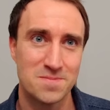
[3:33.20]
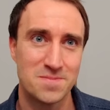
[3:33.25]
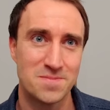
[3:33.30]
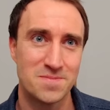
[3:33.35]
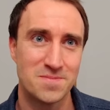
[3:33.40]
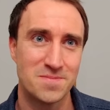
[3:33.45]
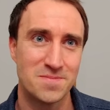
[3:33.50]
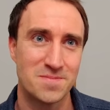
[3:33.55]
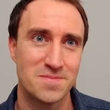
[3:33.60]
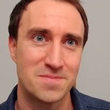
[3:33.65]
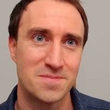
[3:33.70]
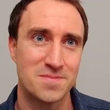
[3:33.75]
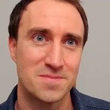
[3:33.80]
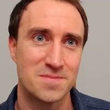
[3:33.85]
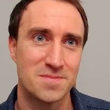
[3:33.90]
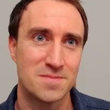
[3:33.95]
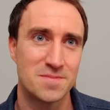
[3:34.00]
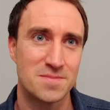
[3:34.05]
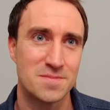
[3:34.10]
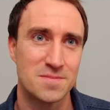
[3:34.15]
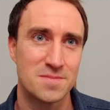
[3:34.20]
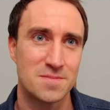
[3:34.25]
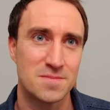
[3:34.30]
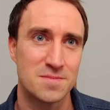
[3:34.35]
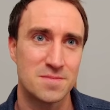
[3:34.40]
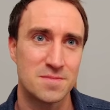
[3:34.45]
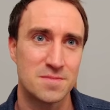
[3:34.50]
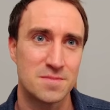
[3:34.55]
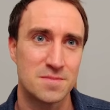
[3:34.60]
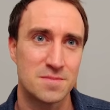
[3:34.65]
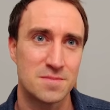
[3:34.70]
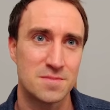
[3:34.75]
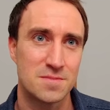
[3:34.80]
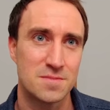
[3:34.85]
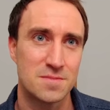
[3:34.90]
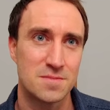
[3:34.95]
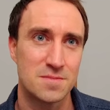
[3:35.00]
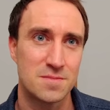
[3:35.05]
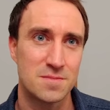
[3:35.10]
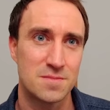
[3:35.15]

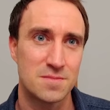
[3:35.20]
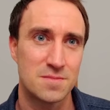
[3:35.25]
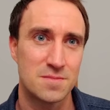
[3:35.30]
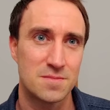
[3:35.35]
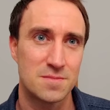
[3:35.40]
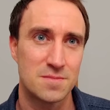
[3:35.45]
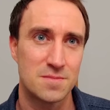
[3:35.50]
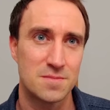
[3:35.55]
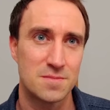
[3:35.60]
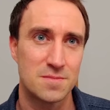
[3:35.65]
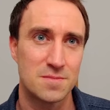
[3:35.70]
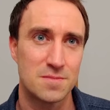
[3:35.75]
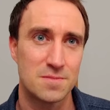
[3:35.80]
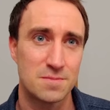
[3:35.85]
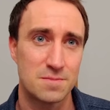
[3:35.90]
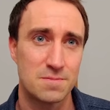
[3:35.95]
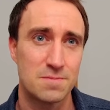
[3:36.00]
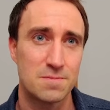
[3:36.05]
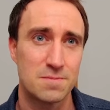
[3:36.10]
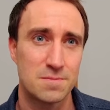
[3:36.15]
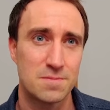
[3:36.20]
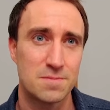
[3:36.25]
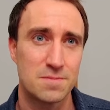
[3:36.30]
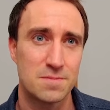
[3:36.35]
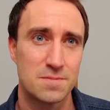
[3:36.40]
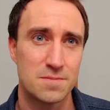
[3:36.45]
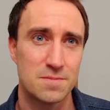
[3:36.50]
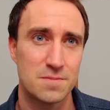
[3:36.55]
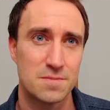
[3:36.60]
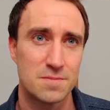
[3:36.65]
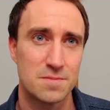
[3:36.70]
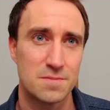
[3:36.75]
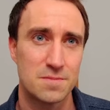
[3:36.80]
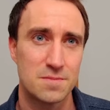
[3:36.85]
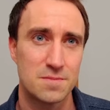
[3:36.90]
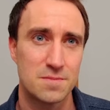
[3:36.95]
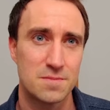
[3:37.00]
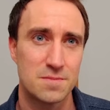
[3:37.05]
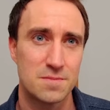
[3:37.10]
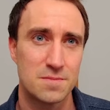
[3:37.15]

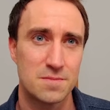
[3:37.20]
No words are spoken by the person on screen.